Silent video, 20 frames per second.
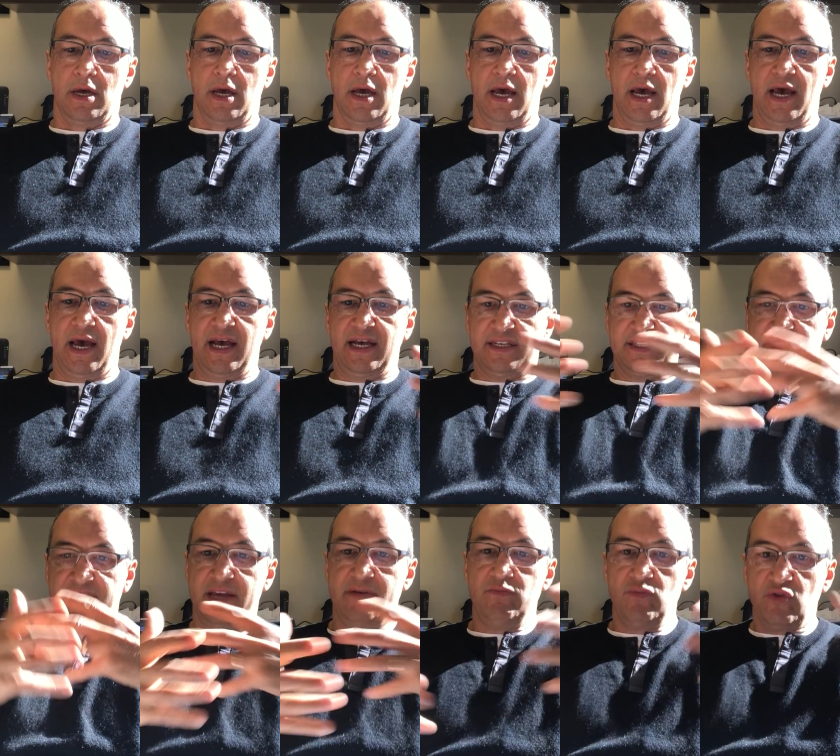As
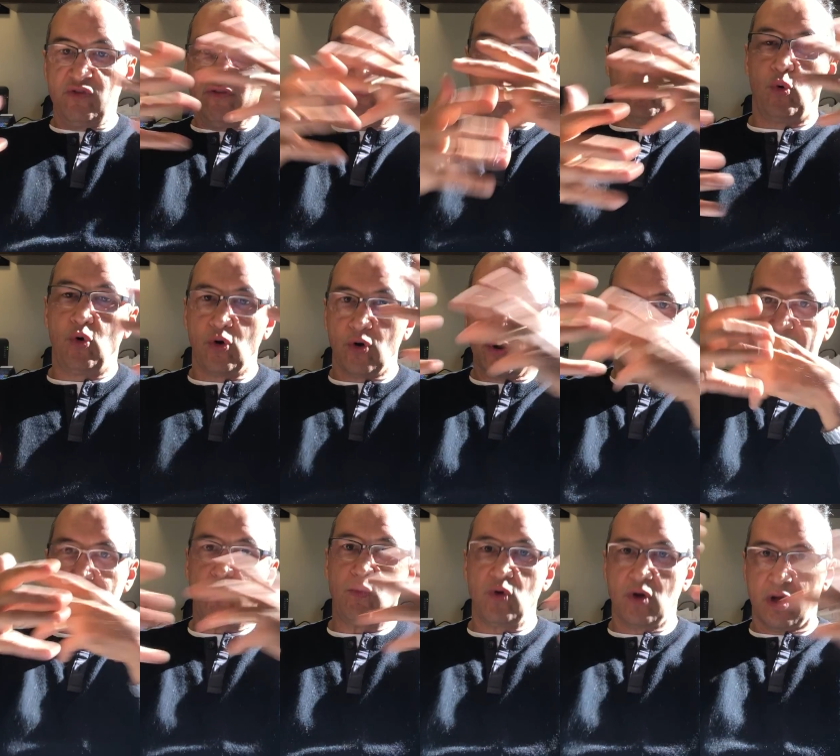they move more,
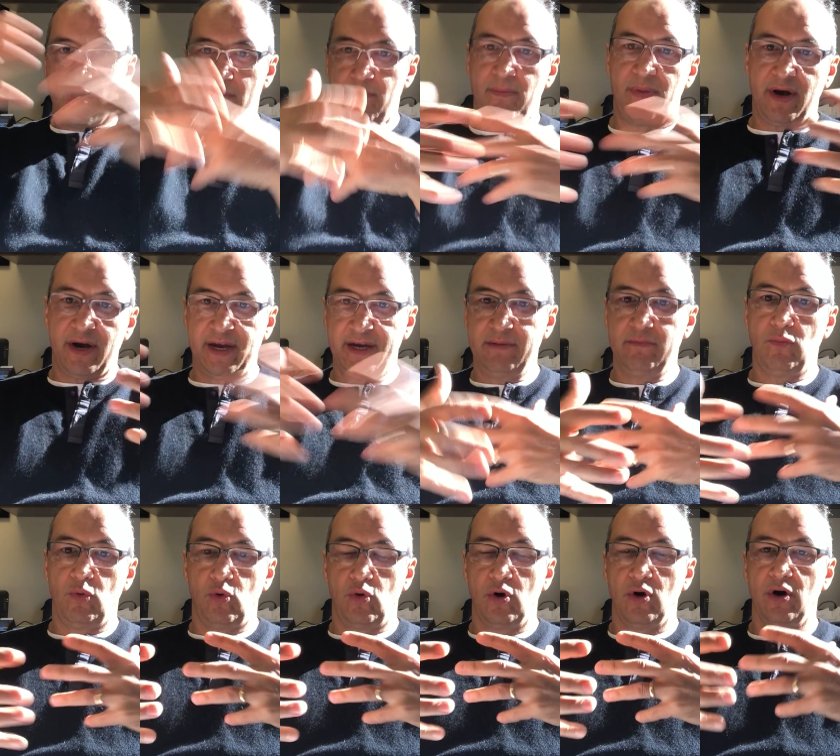they will combine
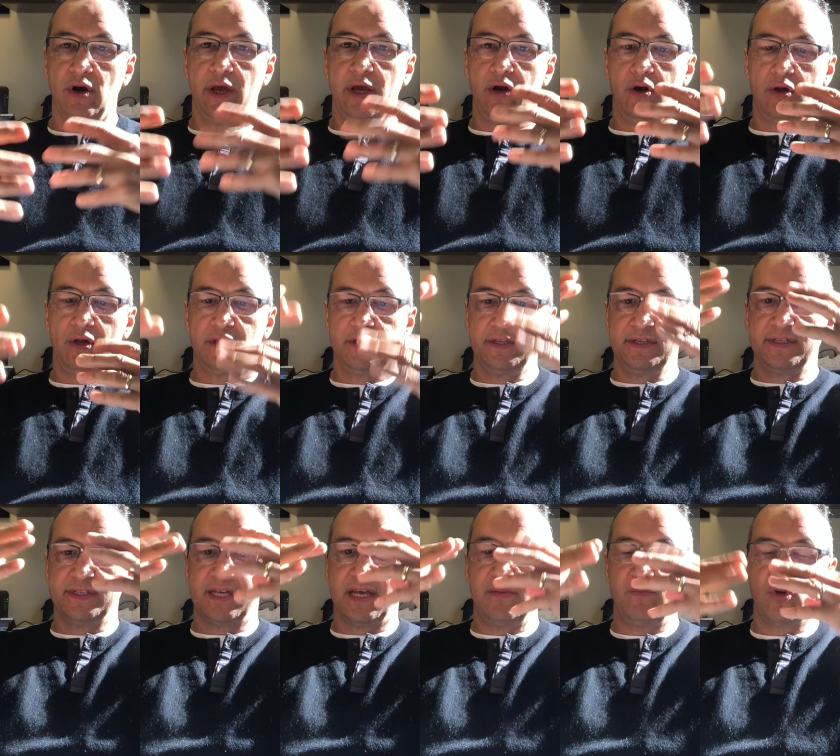more, and all of
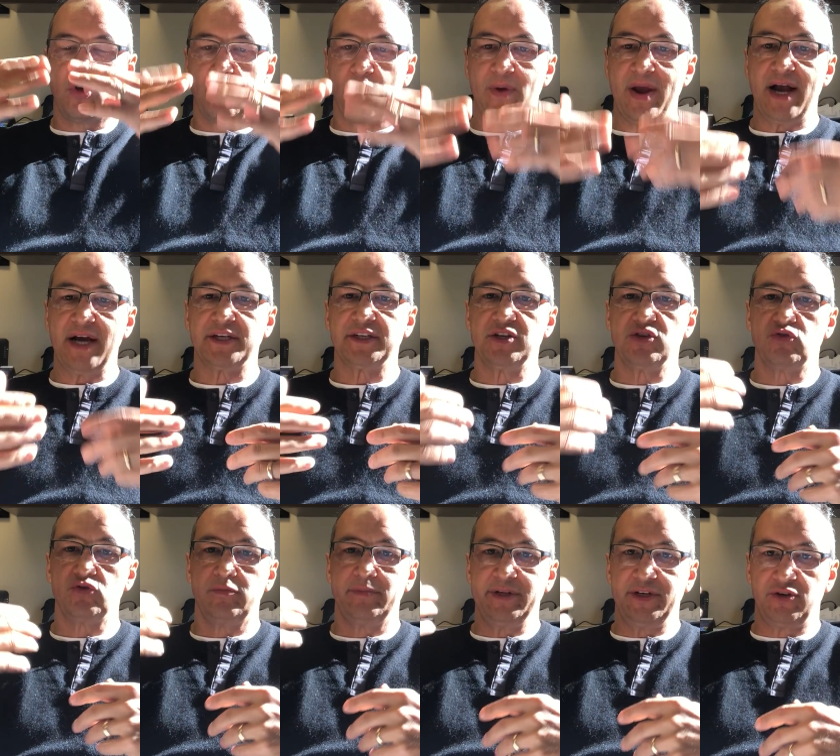these chemical reactions
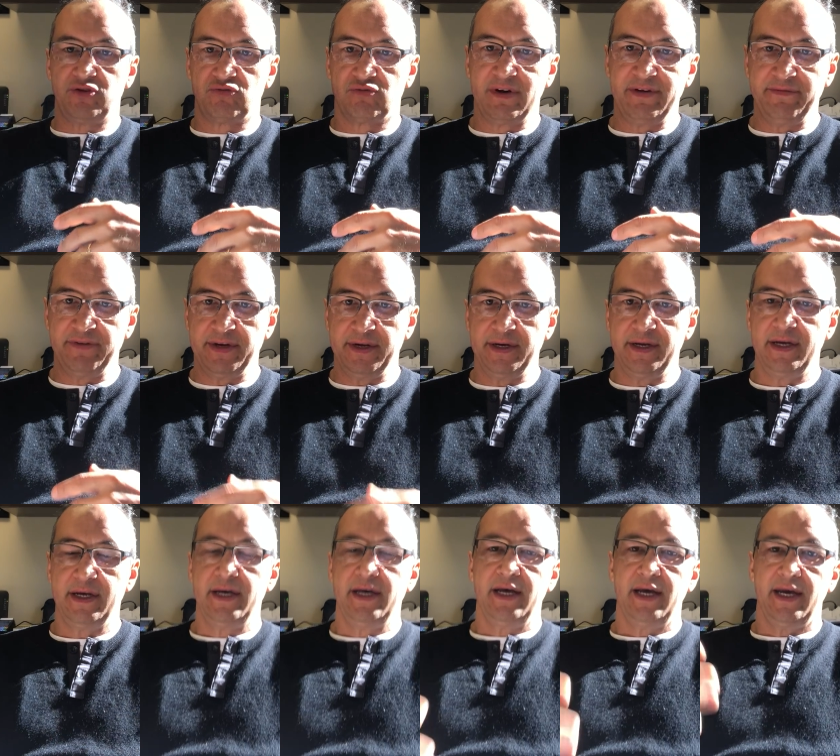will be driven
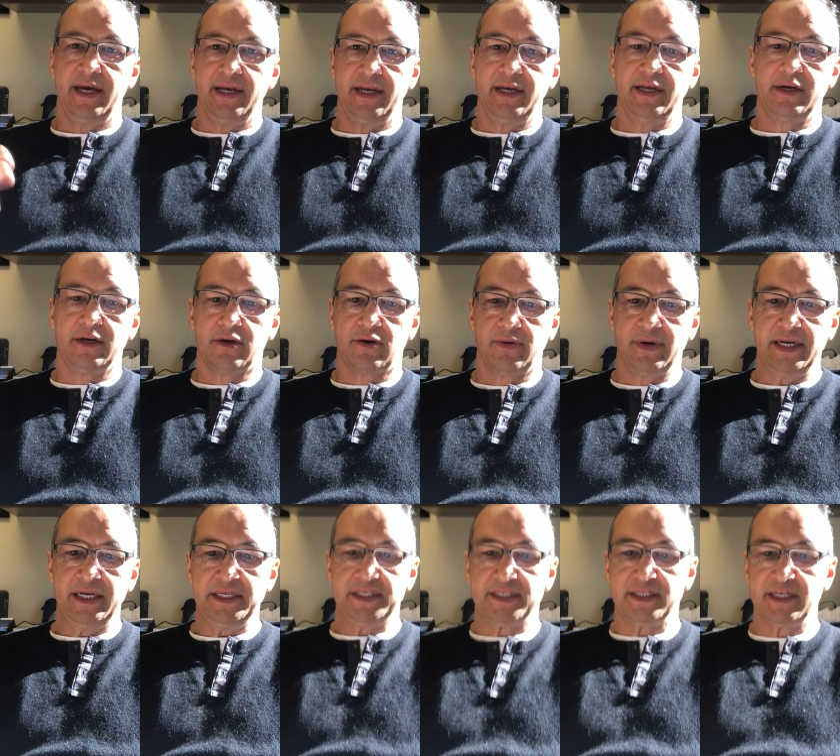and
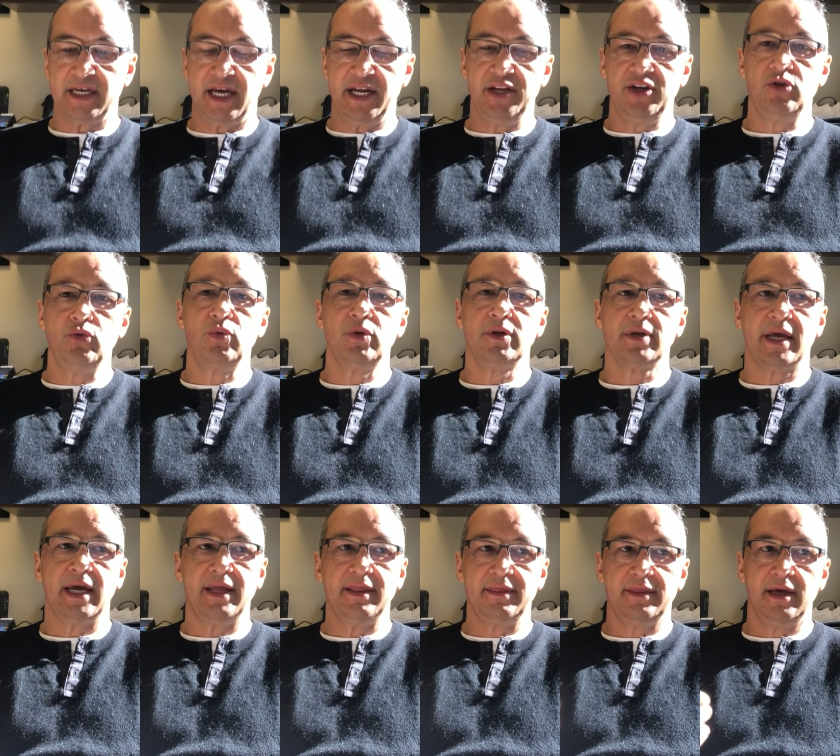increased, and you will
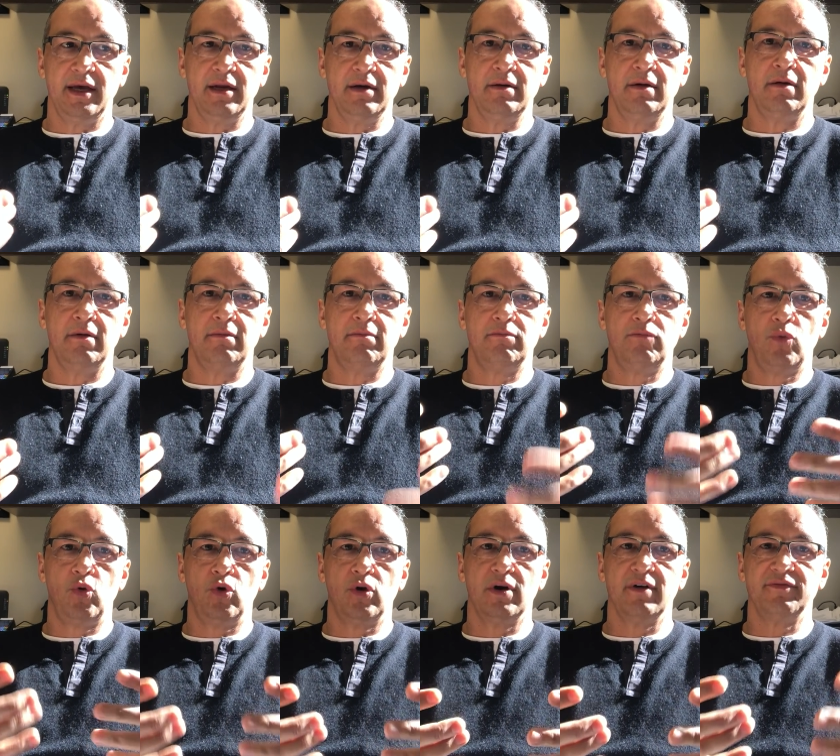get then
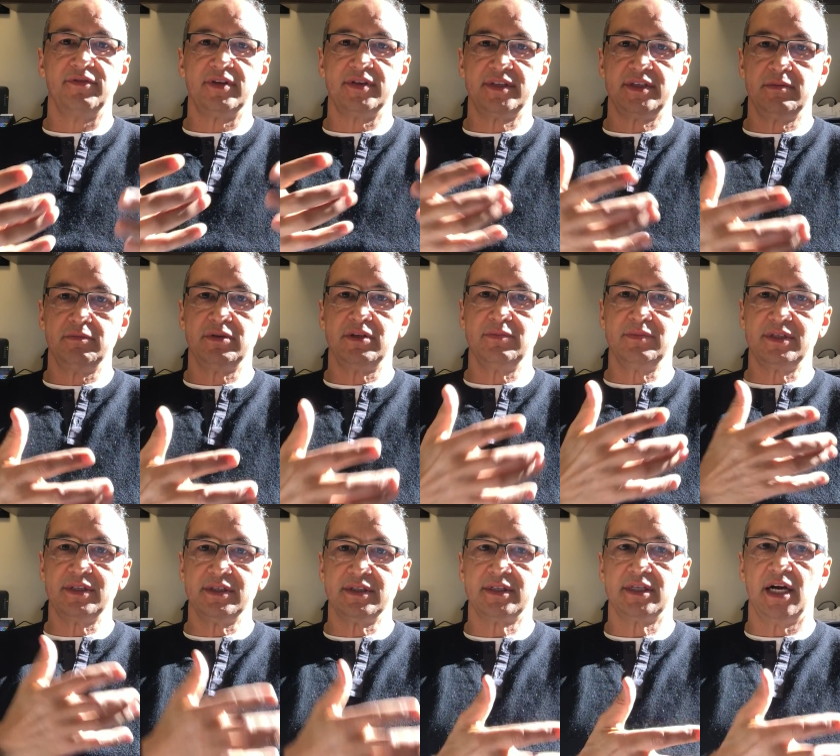more of the symptoms
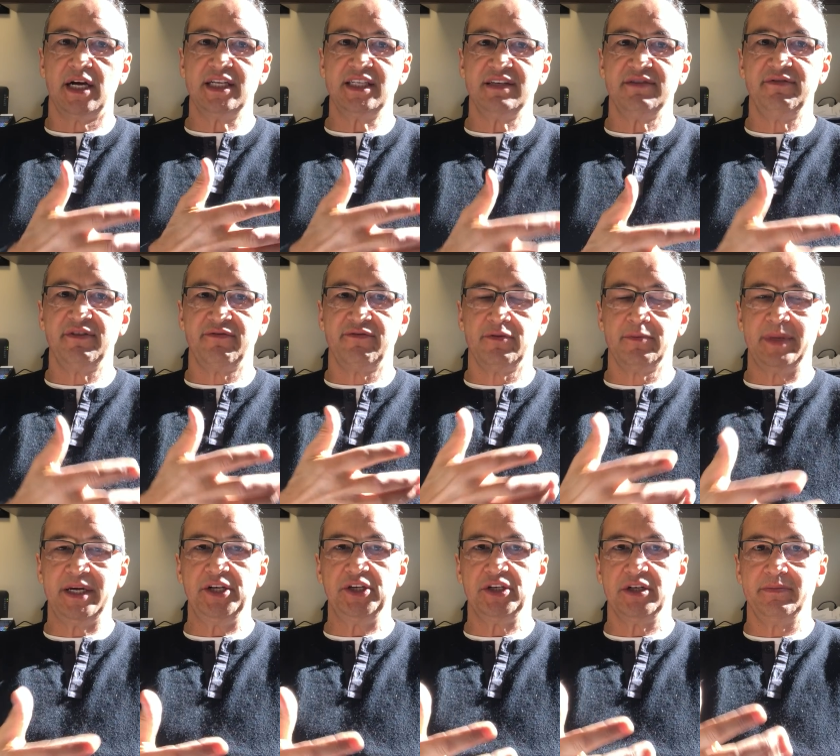and signs of
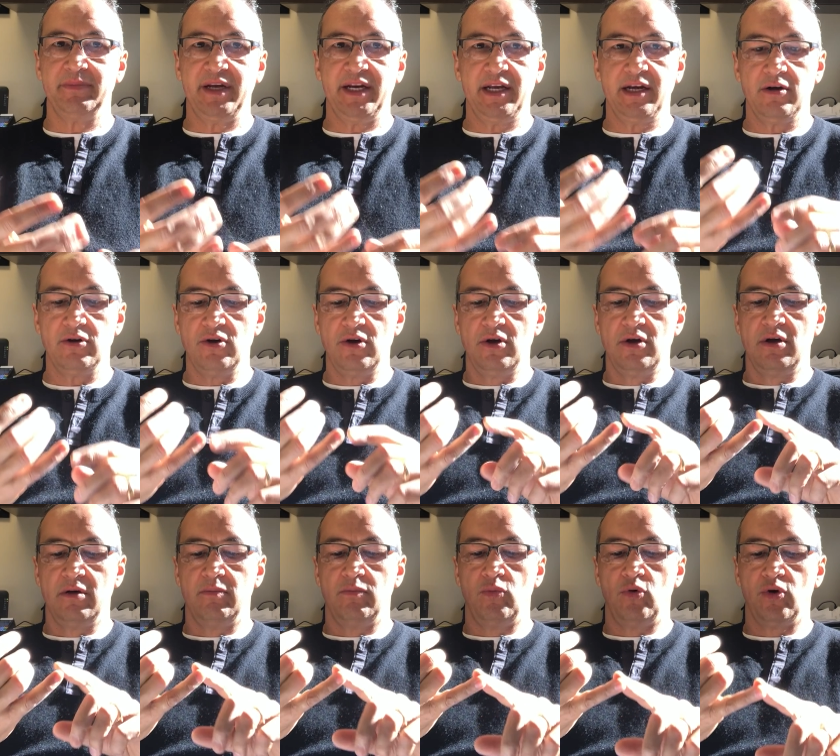inflammation, meaning
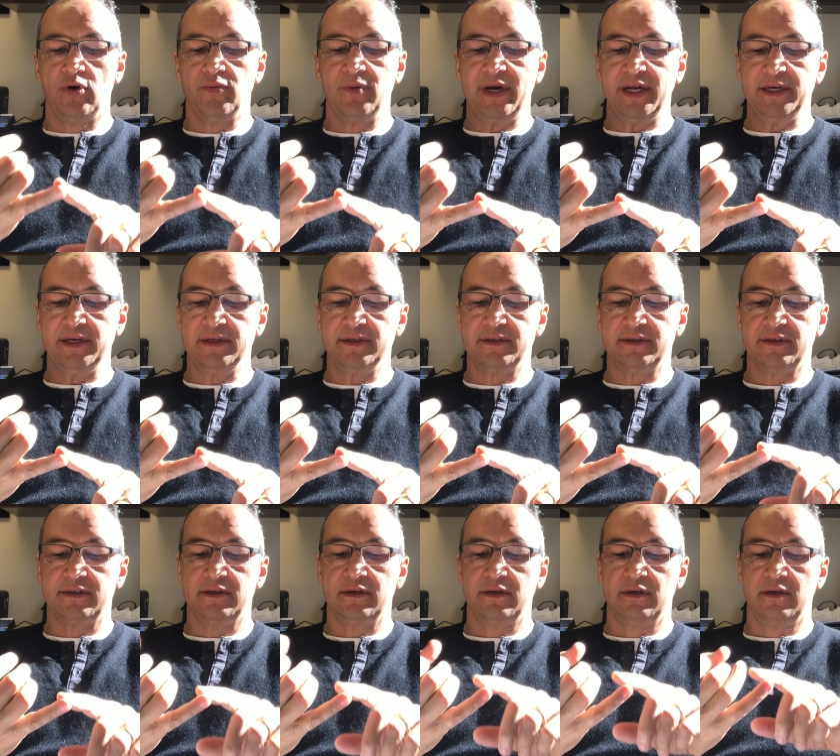more
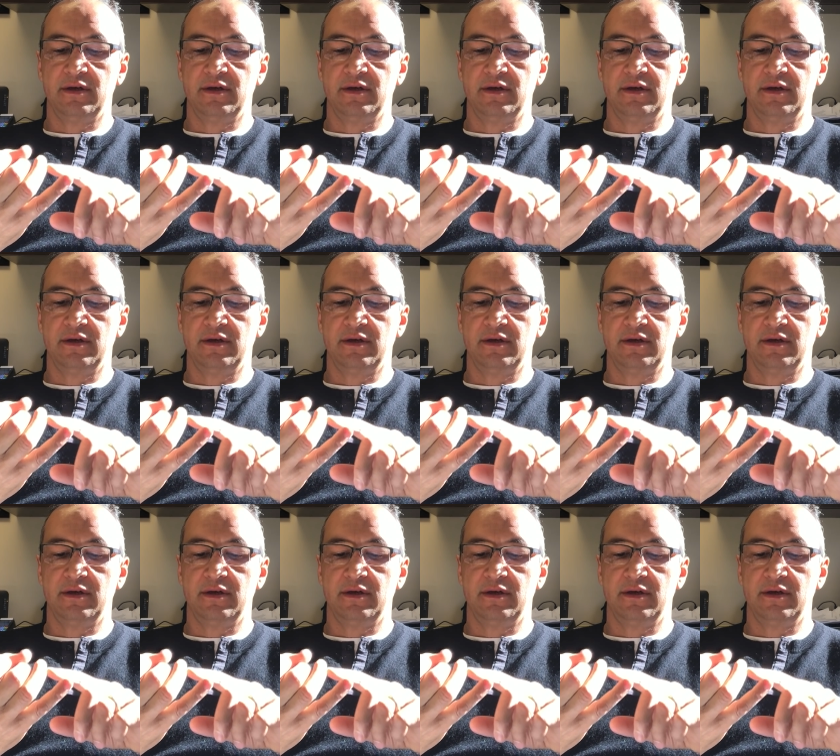redness,